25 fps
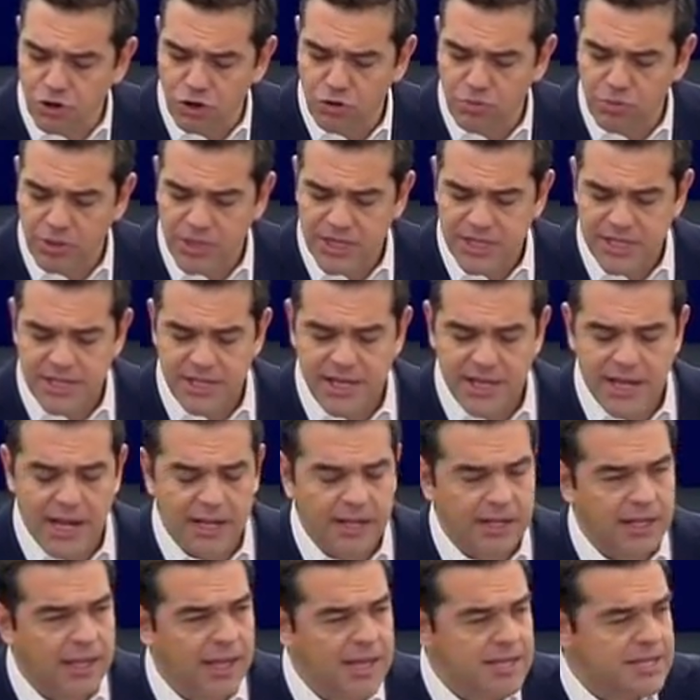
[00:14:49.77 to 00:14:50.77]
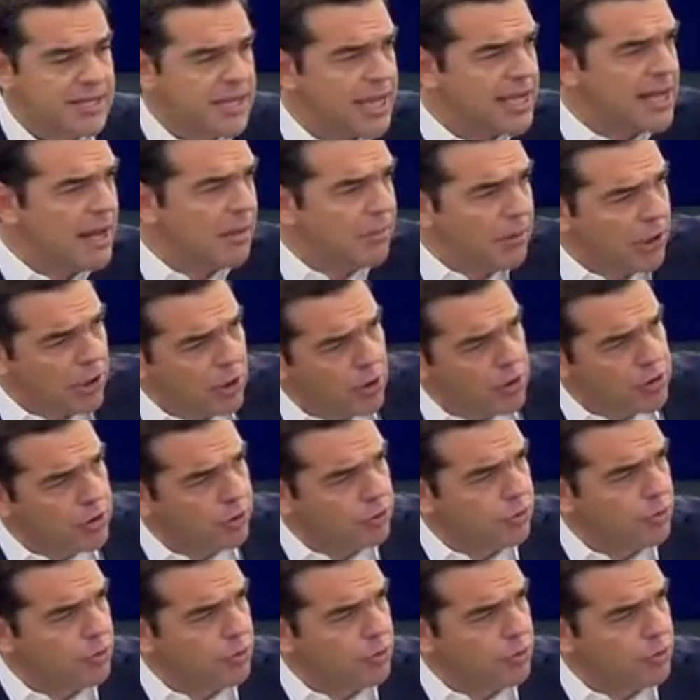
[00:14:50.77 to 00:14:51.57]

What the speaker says: institutions like the Troika